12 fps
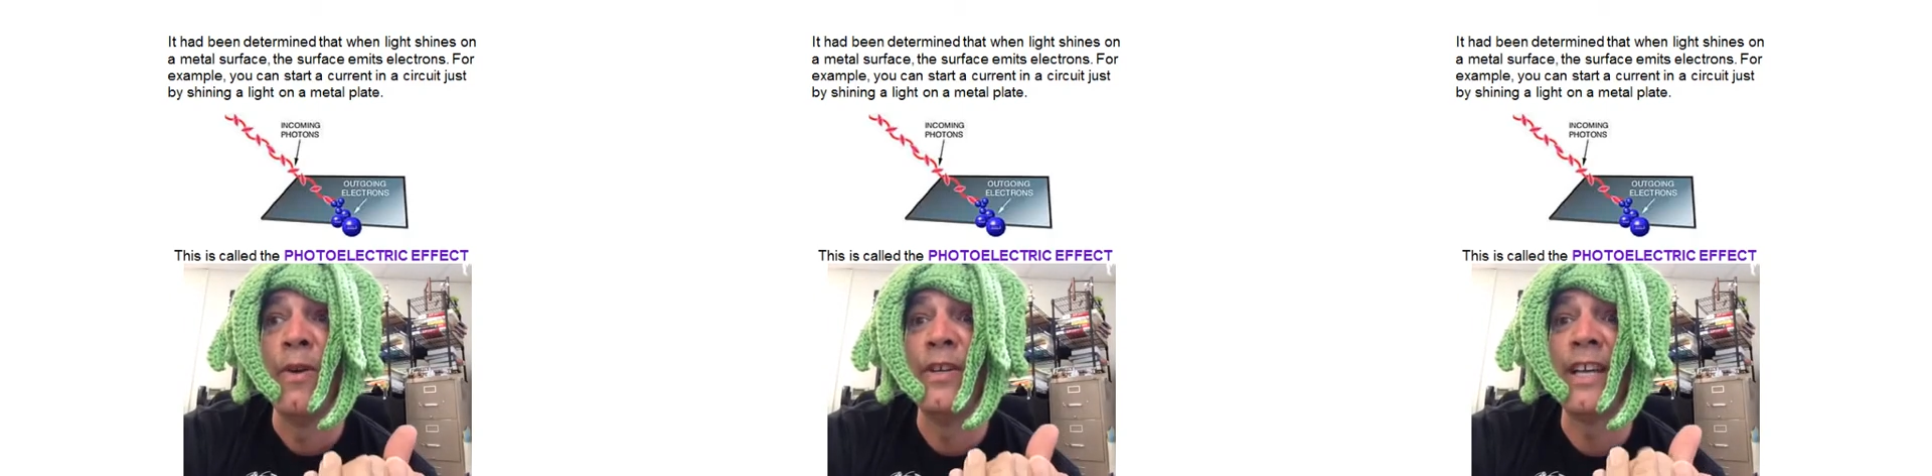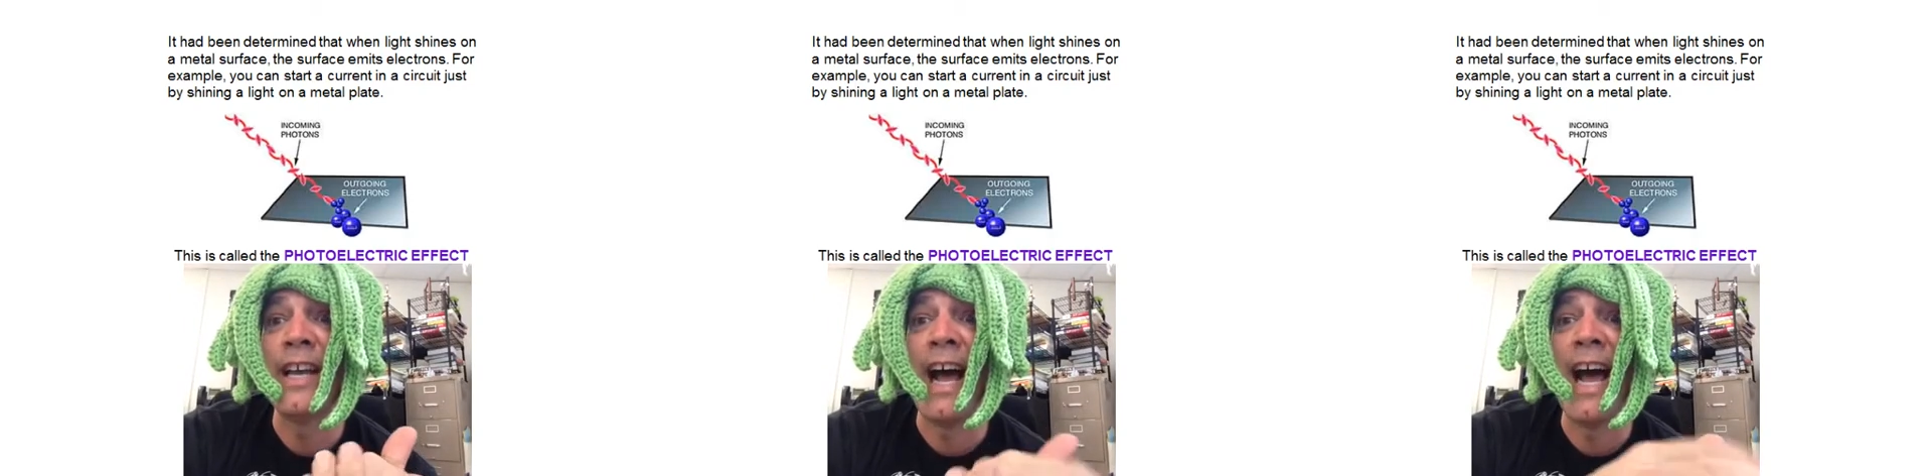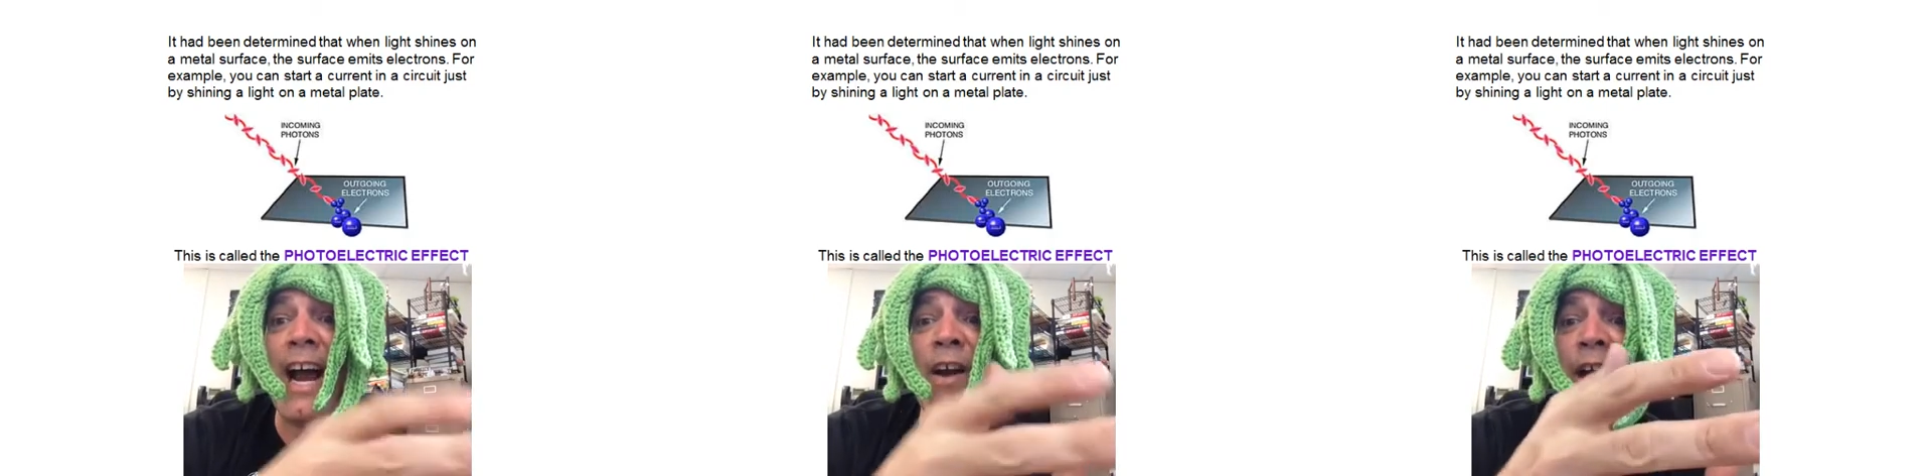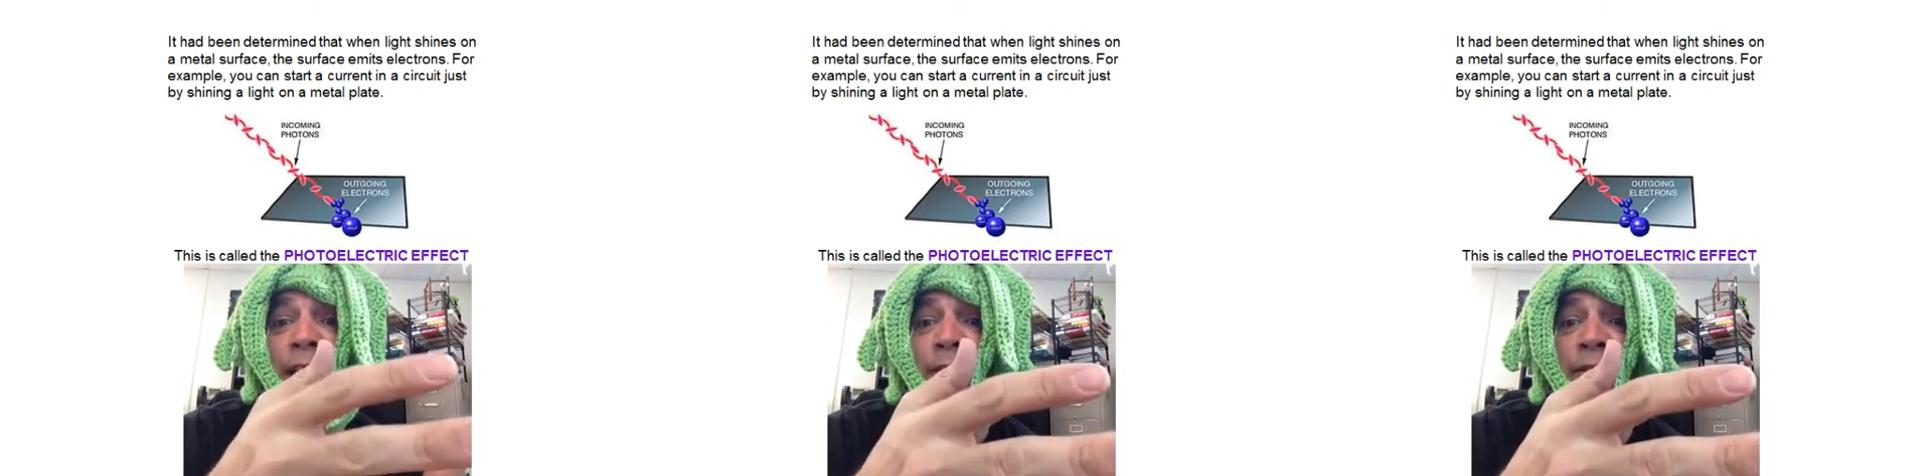we should get
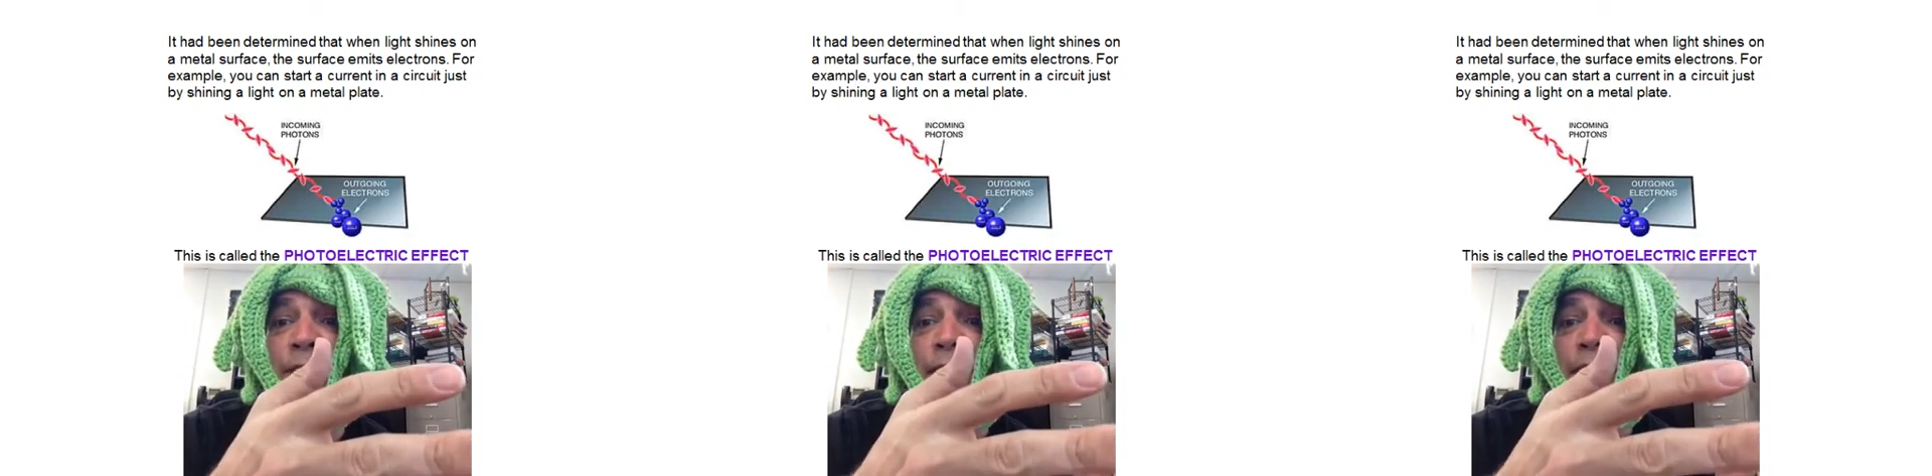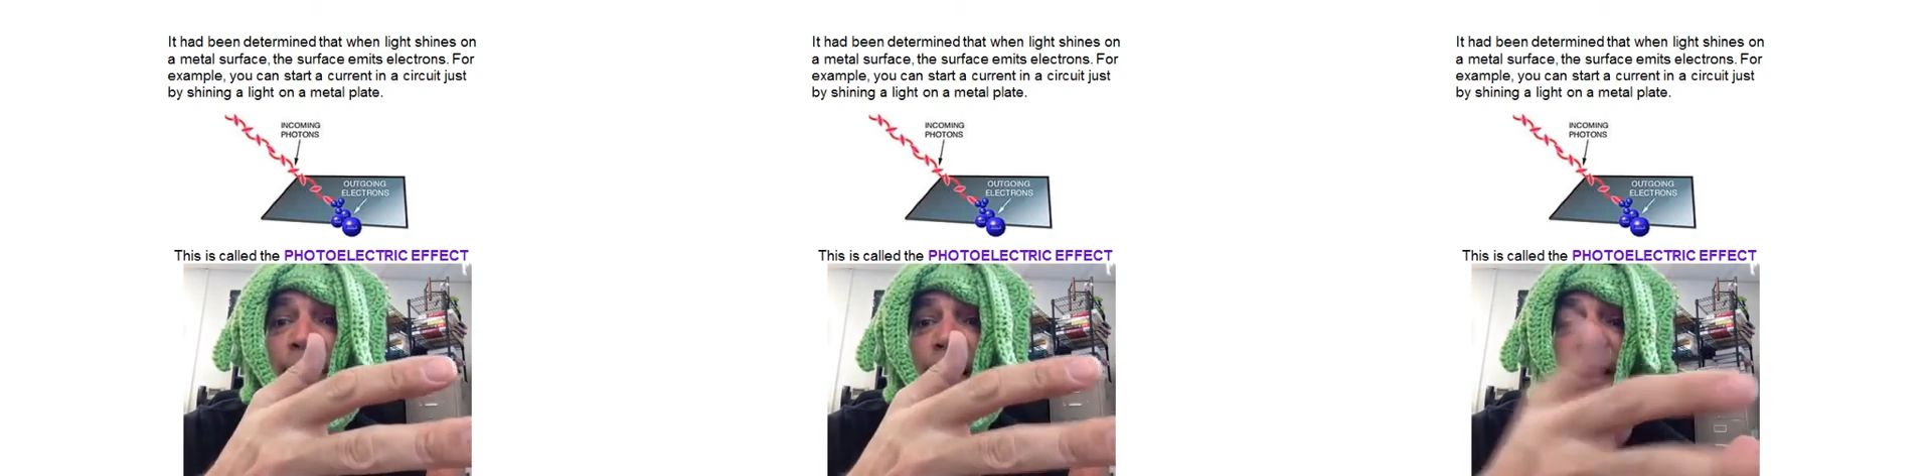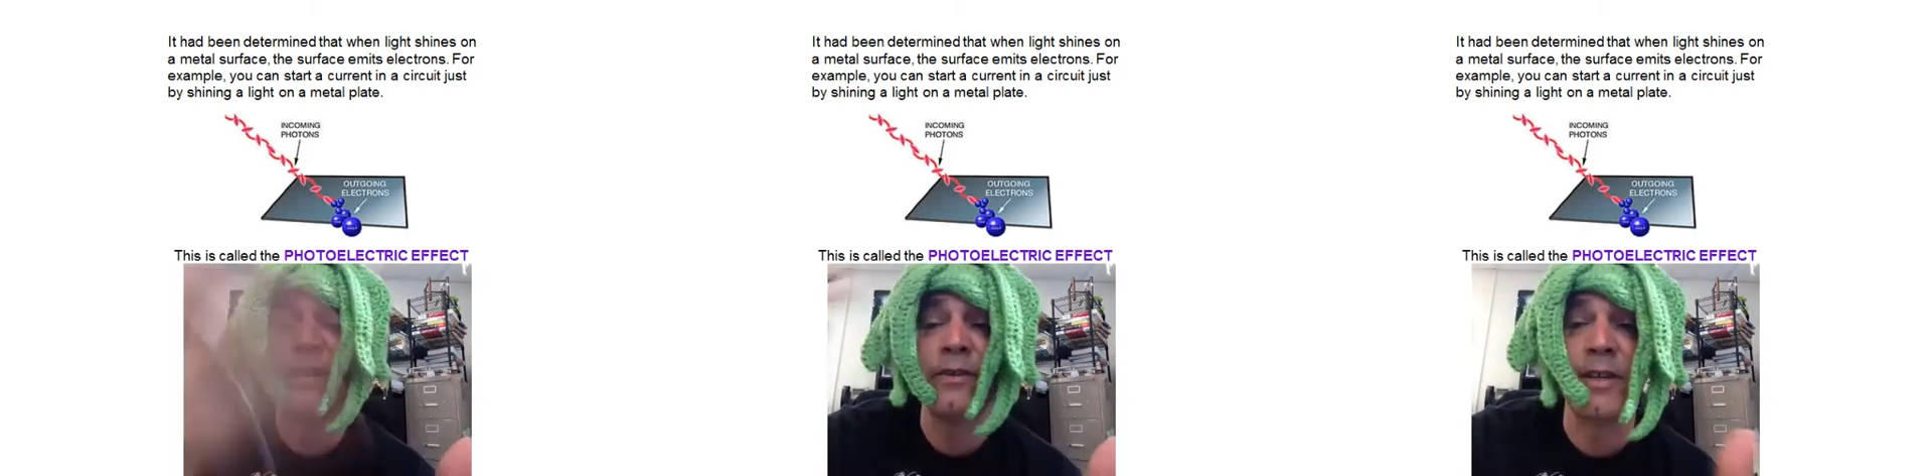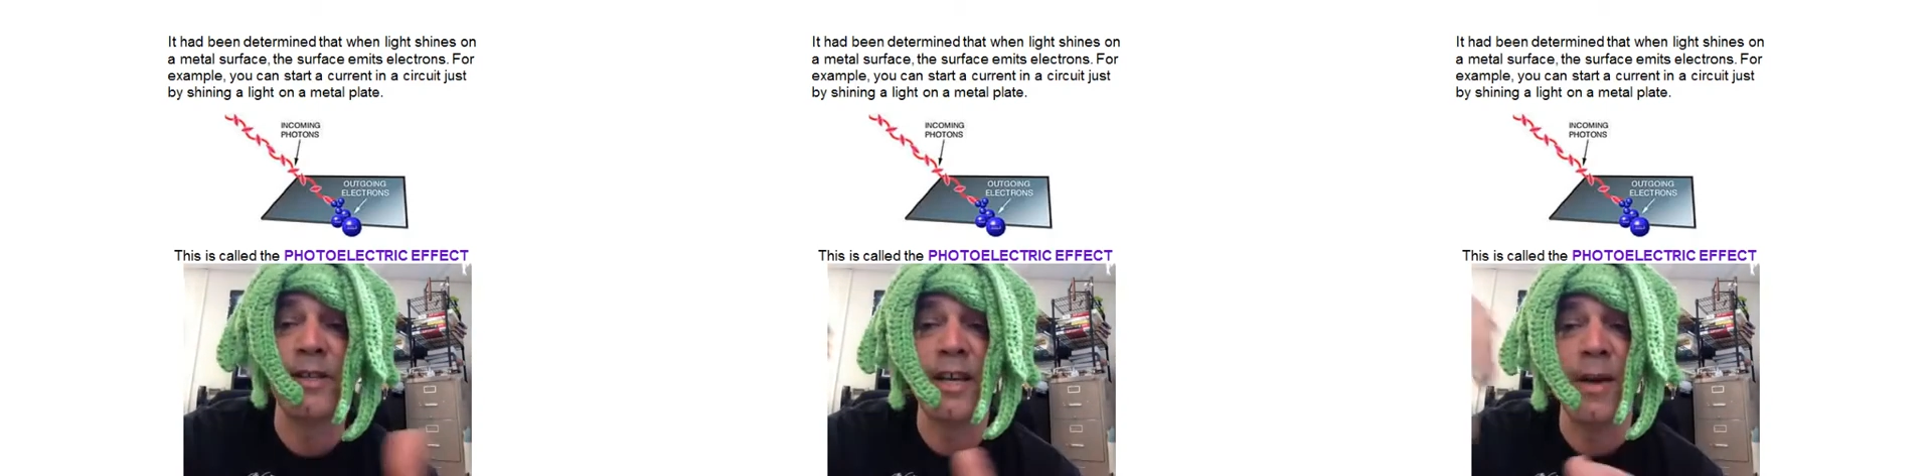higher energy
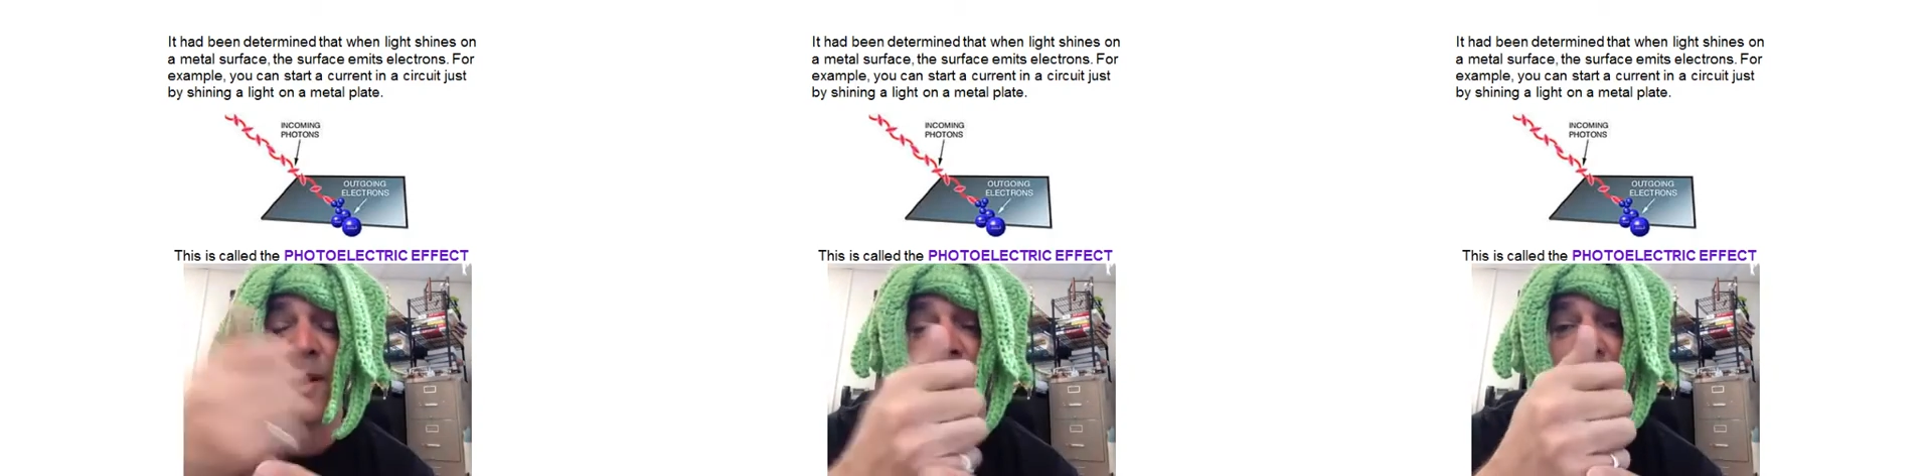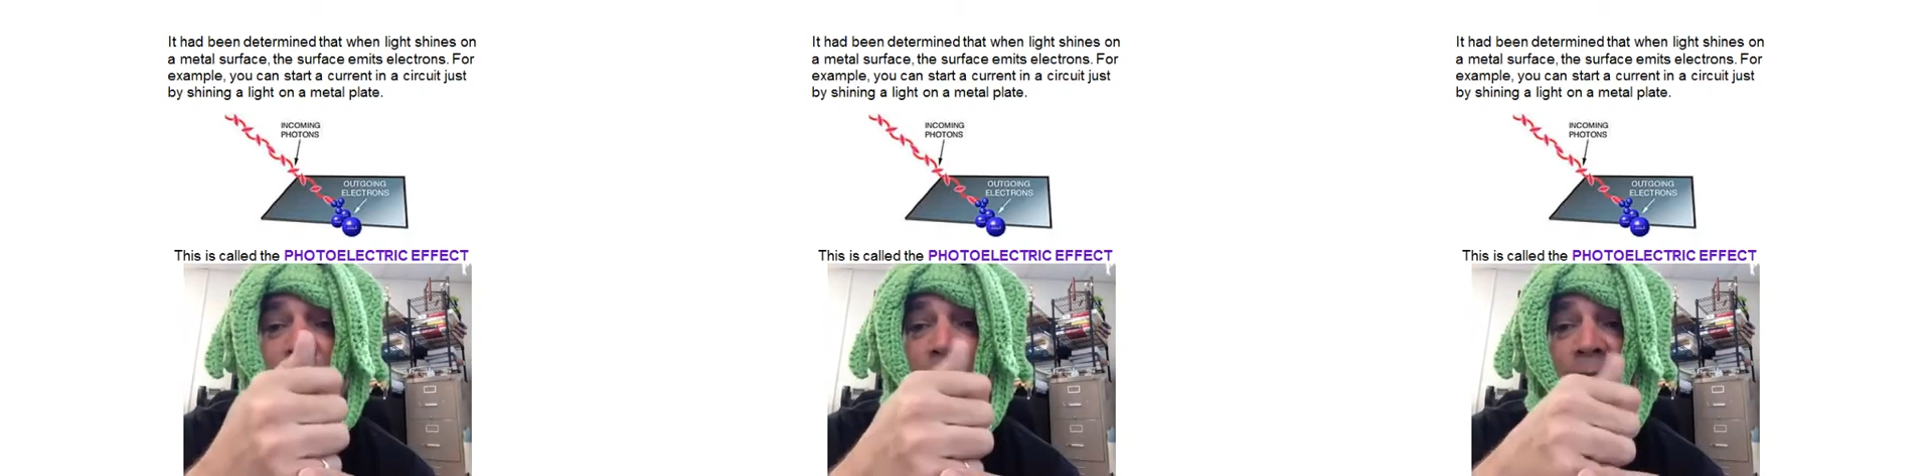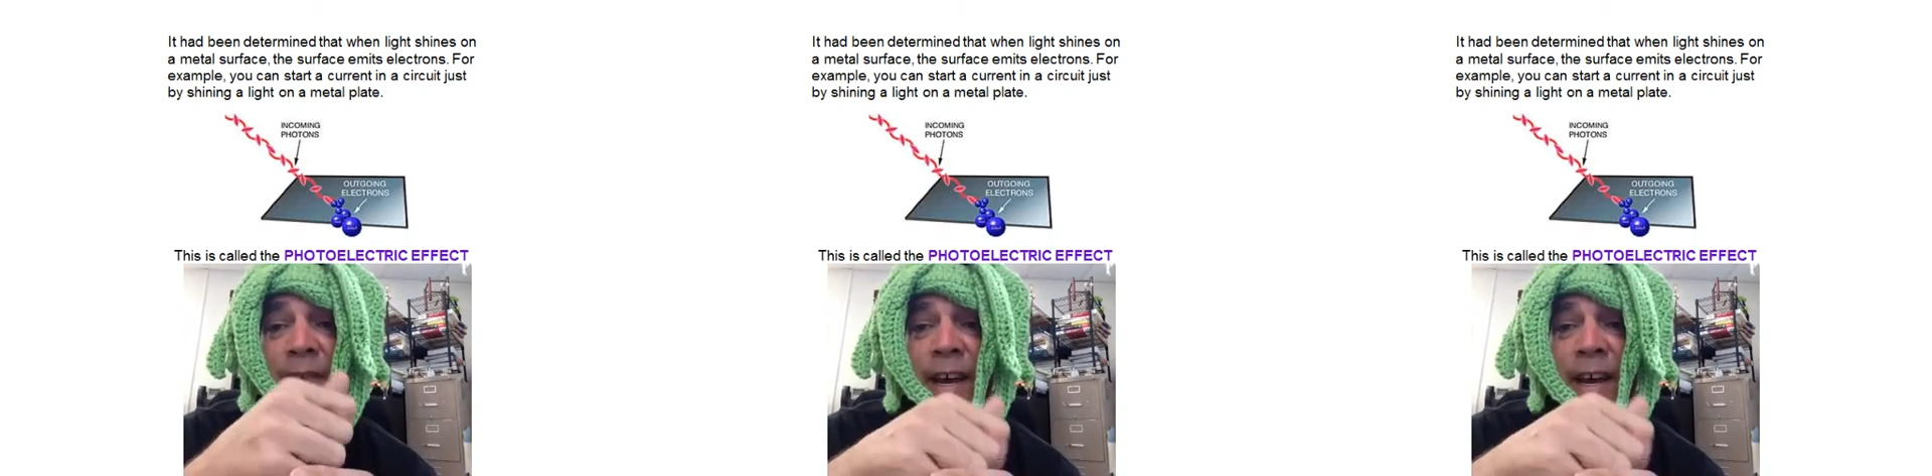electrons coming off,